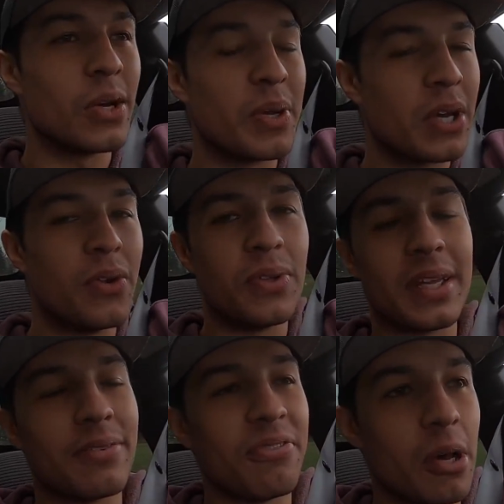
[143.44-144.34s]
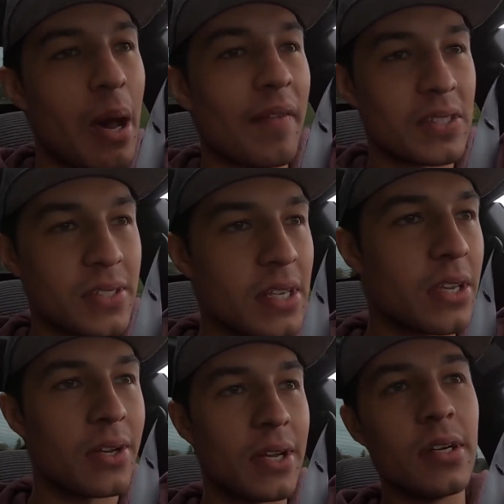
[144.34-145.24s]
so we couldn't really film. Obviously, you
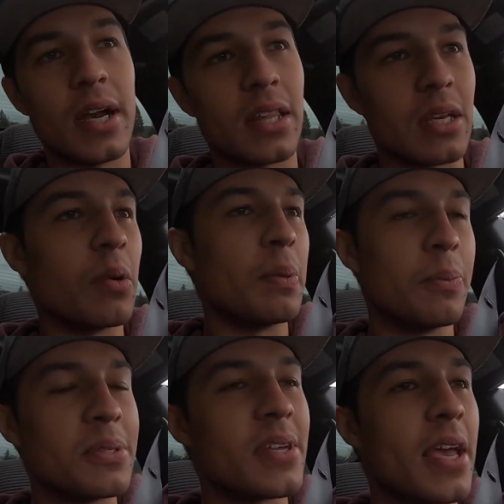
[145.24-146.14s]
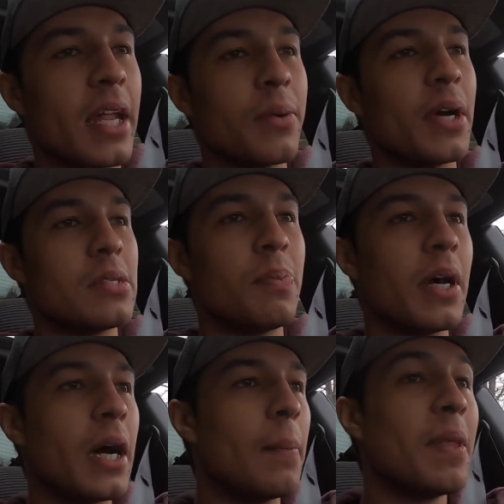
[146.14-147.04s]
couldn't hear anything what people would be saying anyways.
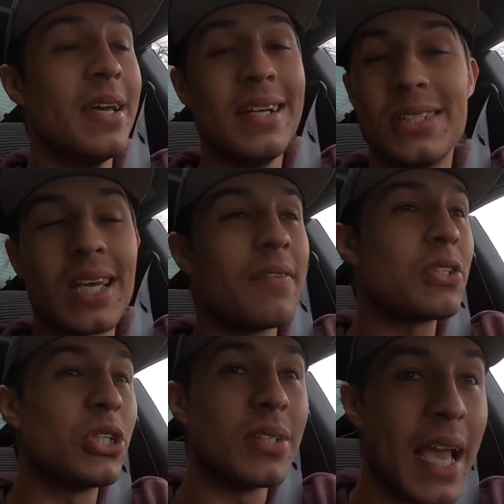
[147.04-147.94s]
But just kind of a chill